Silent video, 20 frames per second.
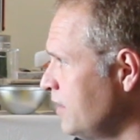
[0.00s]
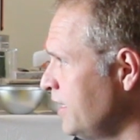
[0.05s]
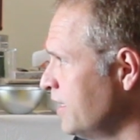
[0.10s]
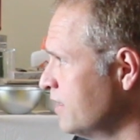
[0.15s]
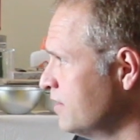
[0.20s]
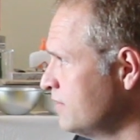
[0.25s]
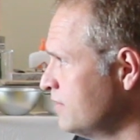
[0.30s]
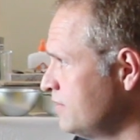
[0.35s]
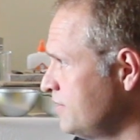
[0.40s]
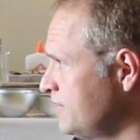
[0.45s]

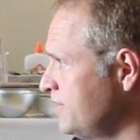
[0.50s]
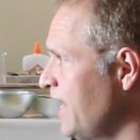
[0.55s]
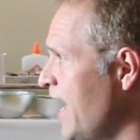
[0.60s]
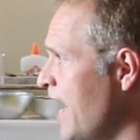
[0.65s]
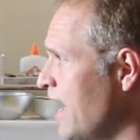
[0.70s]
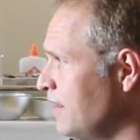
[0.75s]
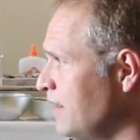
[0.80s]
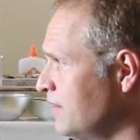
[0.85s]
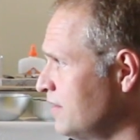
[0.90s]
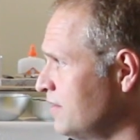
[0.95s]
in
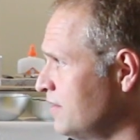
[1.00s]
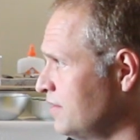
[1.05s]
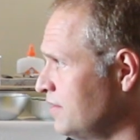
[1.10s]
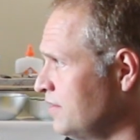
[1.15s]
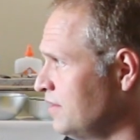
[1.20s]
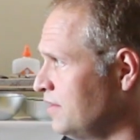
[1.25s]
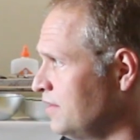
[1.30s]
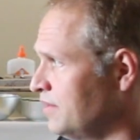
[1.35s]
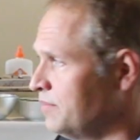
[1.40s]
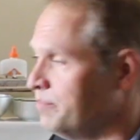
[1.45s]
Stat
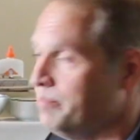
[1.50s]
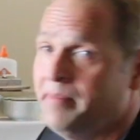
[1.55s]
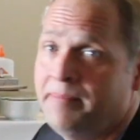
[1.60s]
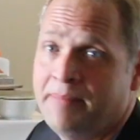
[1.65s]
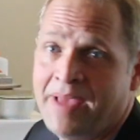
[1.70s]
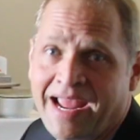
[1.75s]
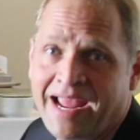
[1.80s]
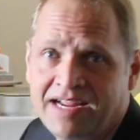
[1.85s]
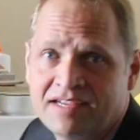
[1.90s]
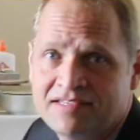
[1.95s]

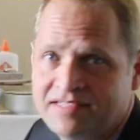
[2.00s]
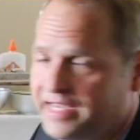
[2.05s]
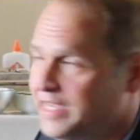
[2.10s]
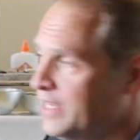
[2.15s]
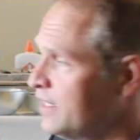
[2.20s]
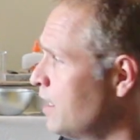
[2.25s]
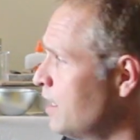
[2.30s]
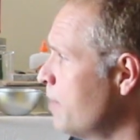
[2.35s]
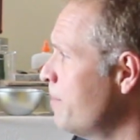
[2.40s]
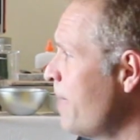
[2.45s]

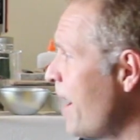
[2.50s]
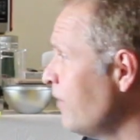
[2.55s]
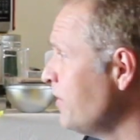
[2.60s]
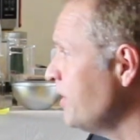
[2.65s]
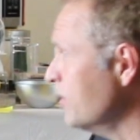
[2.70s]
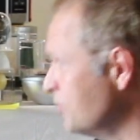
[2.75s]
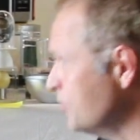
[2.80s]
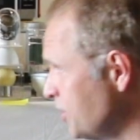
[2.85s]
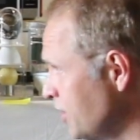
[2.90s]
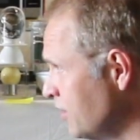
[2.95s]
magazine about
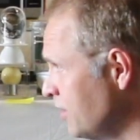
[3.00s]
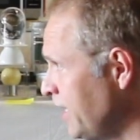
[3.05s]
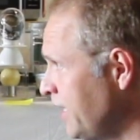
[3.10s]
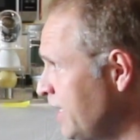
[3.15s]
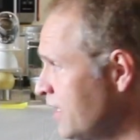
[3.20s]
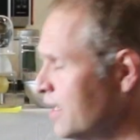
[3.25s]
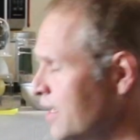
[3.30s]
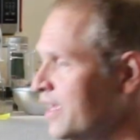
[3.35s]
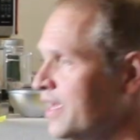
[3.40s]
your journey.